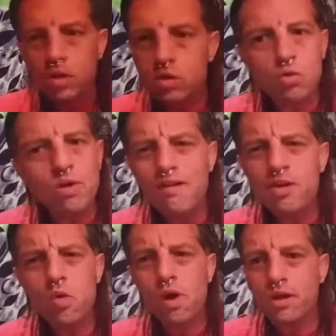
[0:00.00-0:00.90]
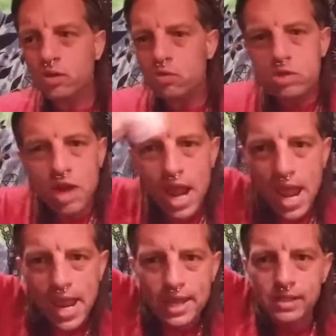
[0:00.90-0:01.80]
Do whatever you want. Use your
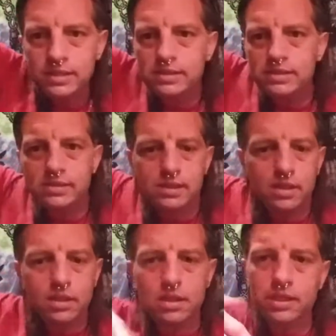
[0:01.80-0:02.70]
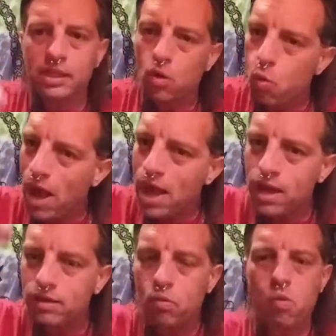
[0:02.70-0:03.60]
hands. Get a
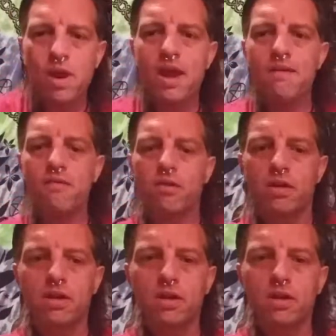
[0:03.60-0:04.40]
wand. Whatever.